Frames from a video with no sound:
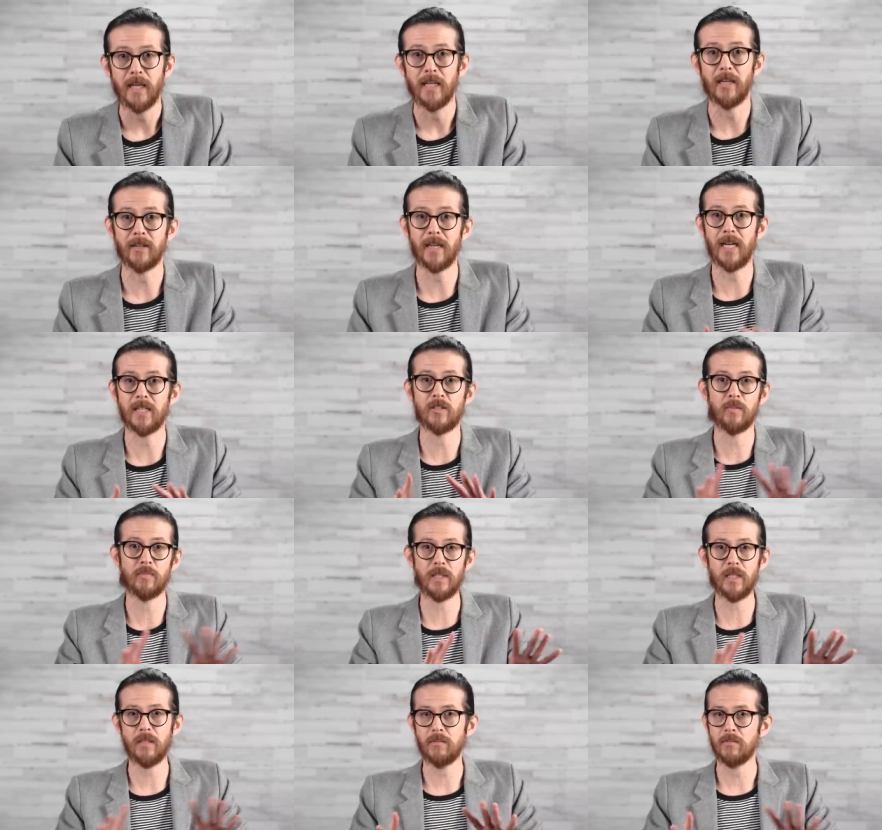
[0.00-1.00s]
Now guys, don't
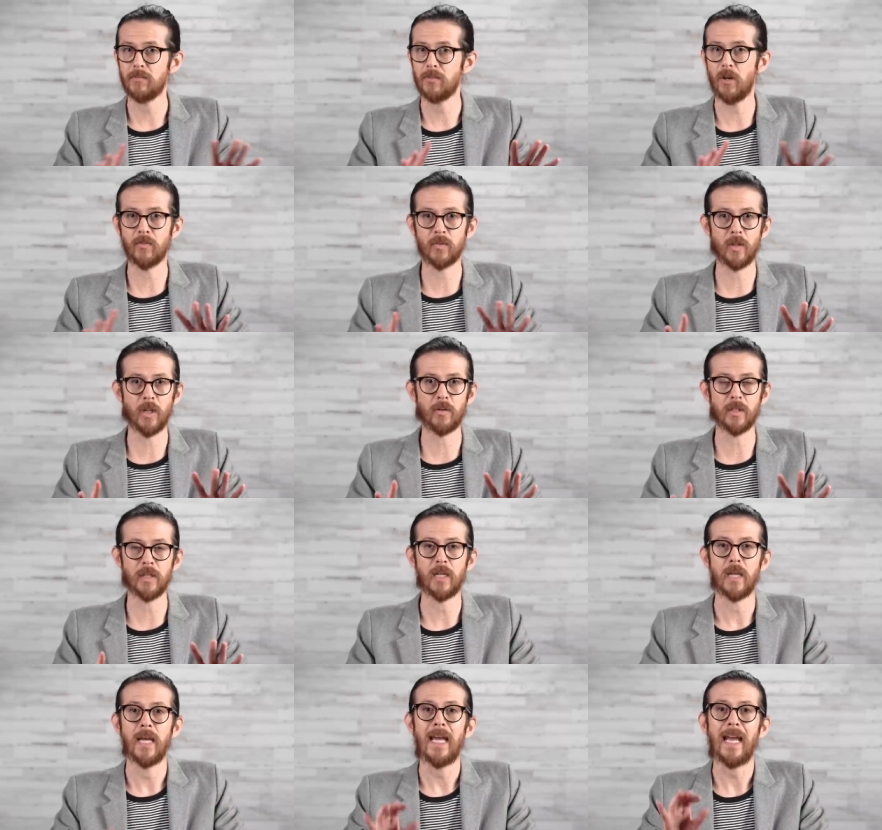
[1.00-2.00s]
be overloaded.